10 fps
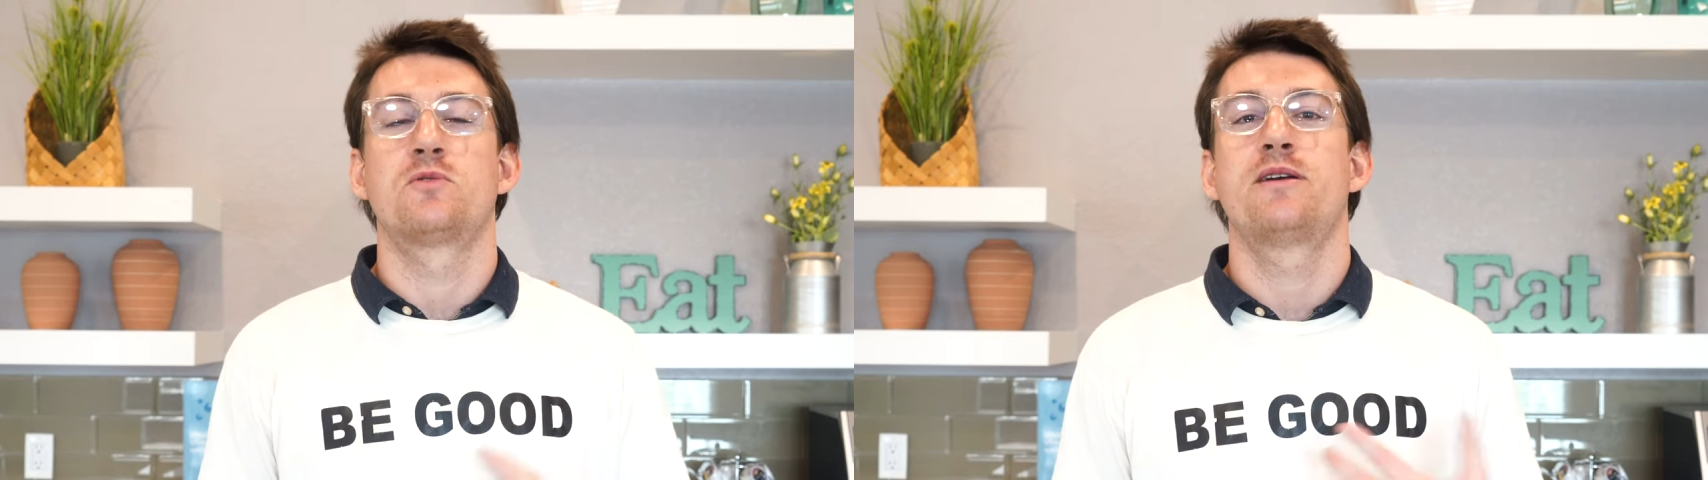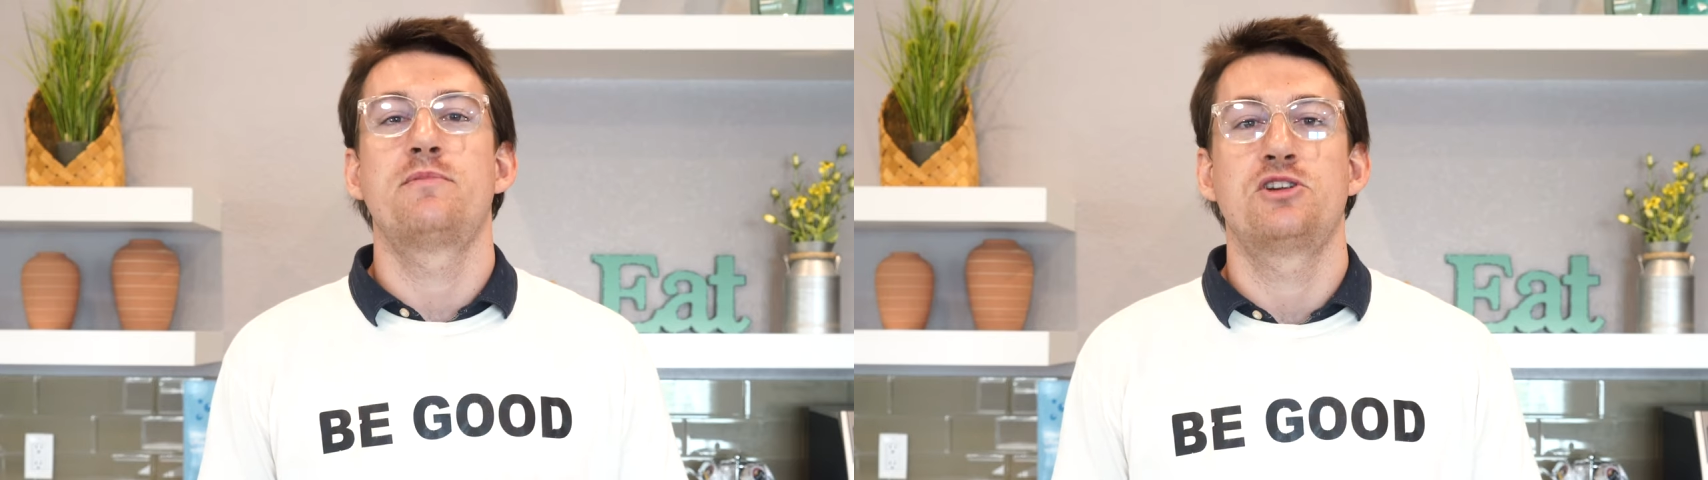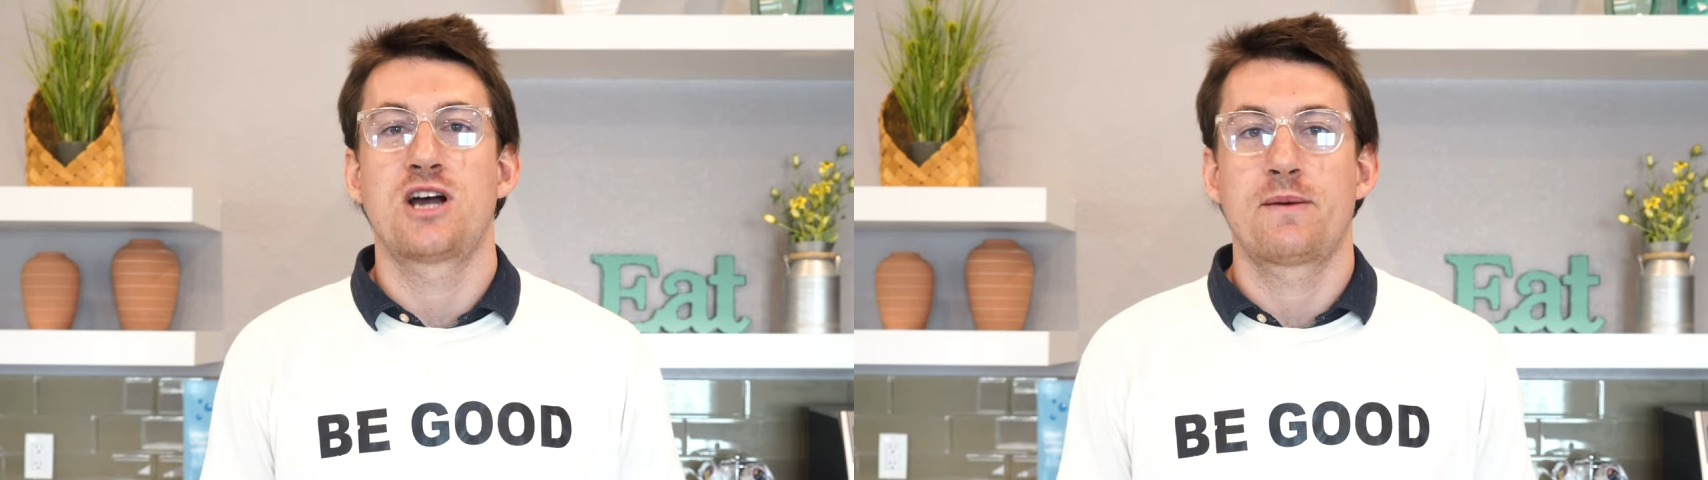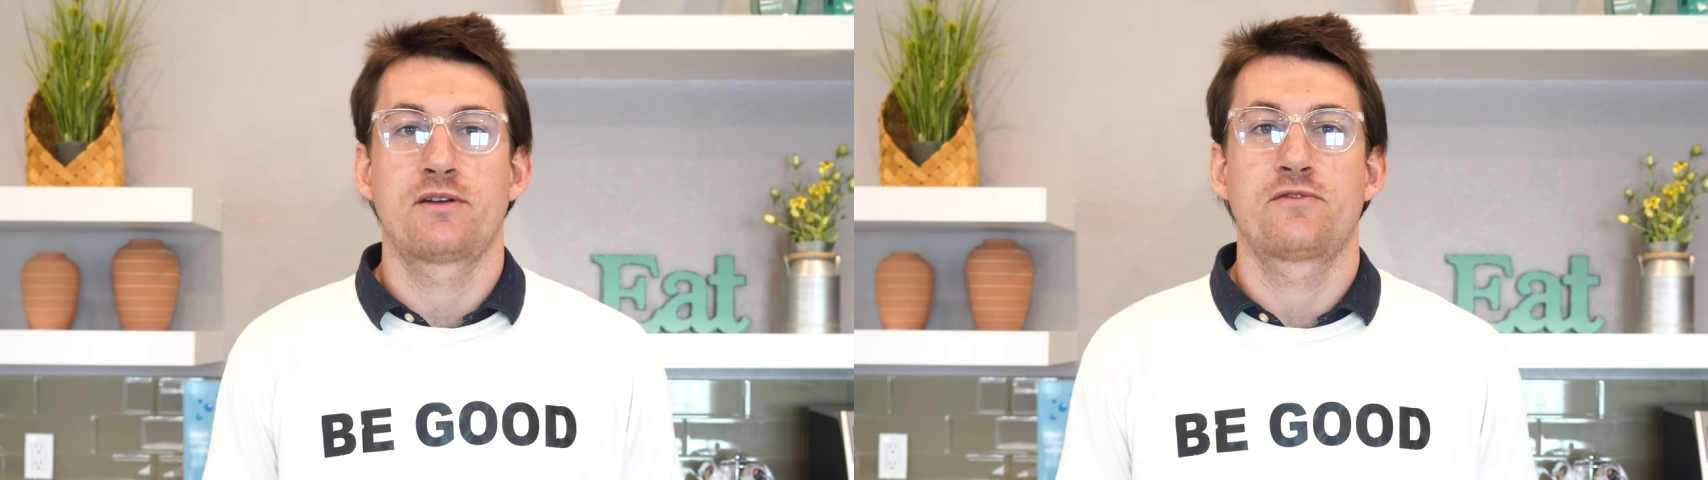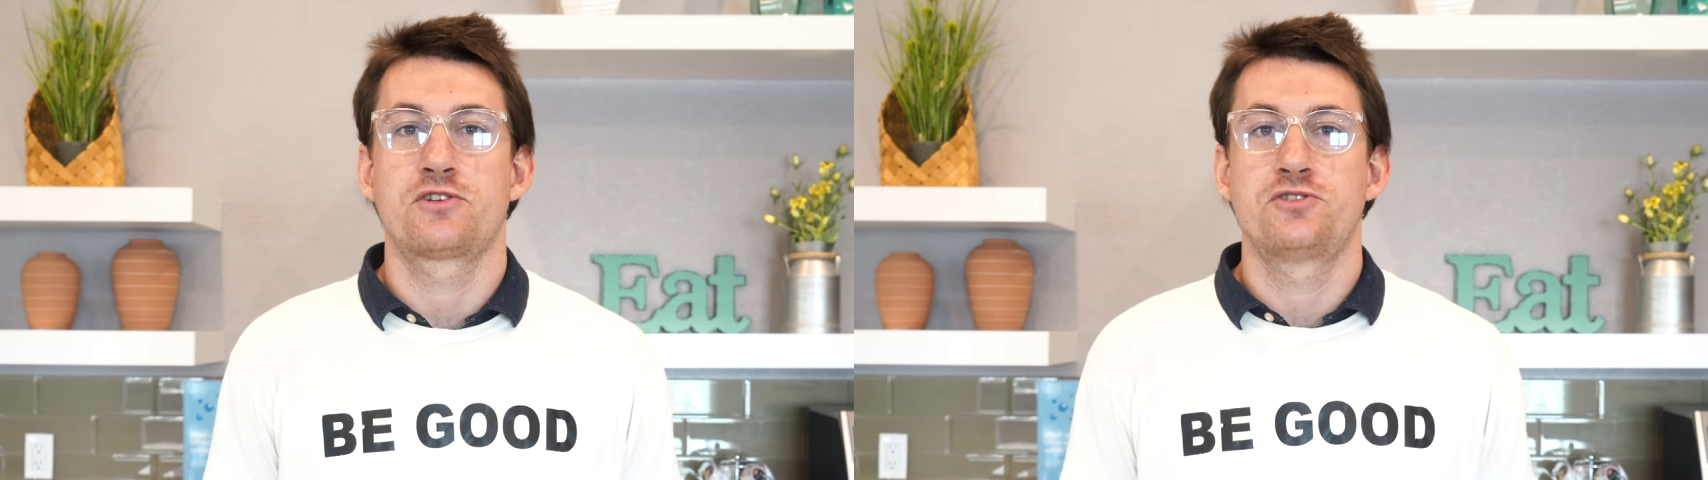maybe
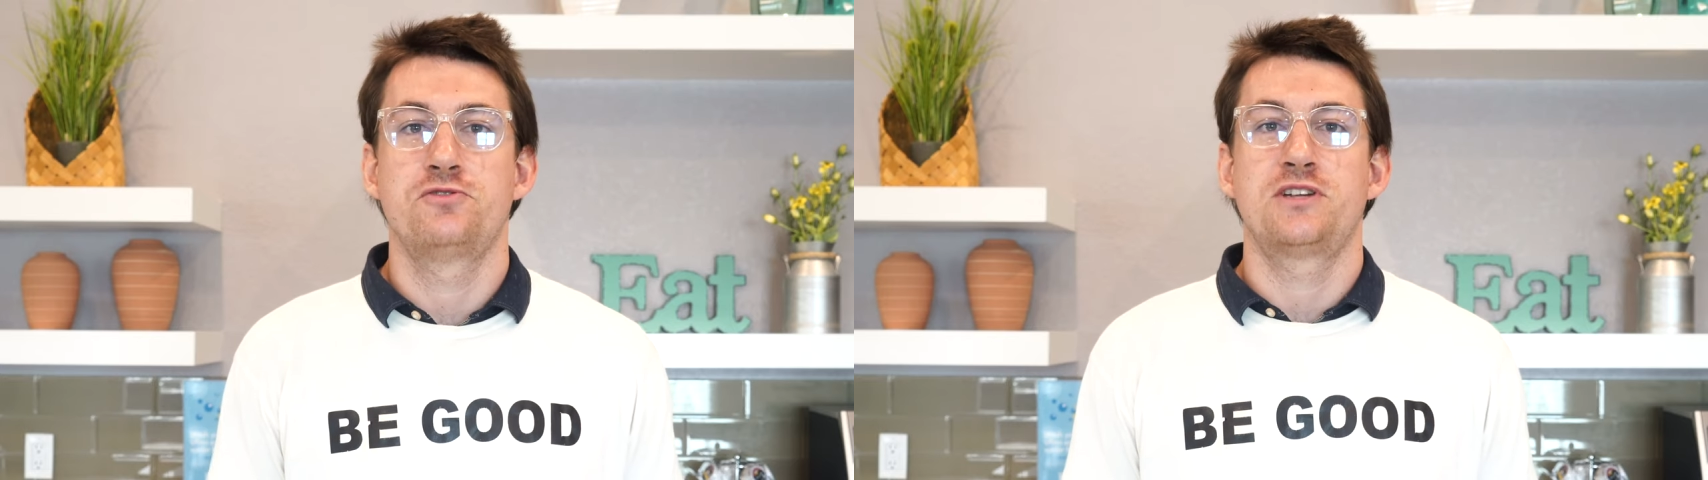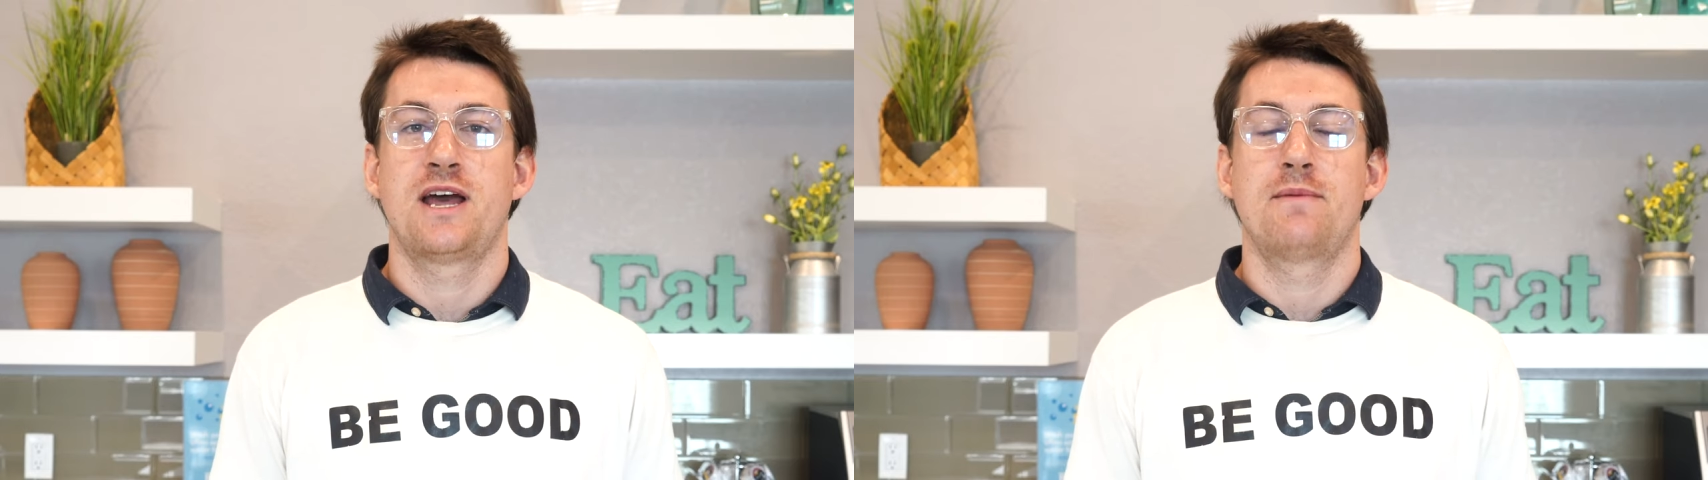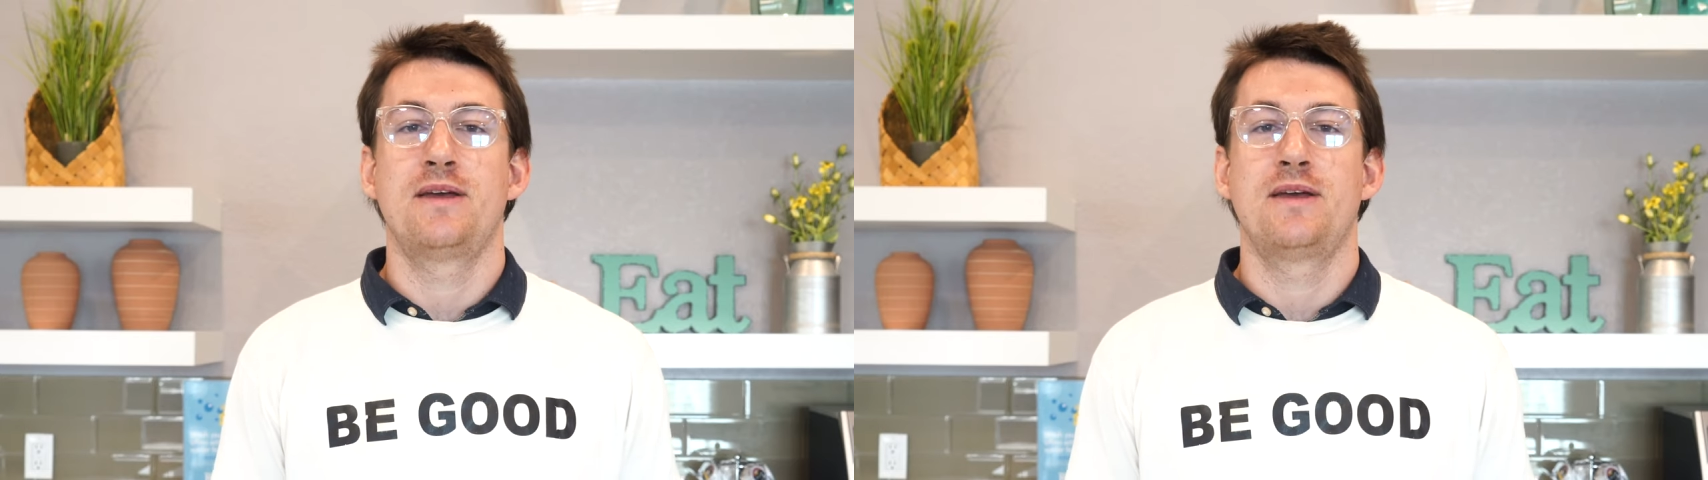shopping for shoes at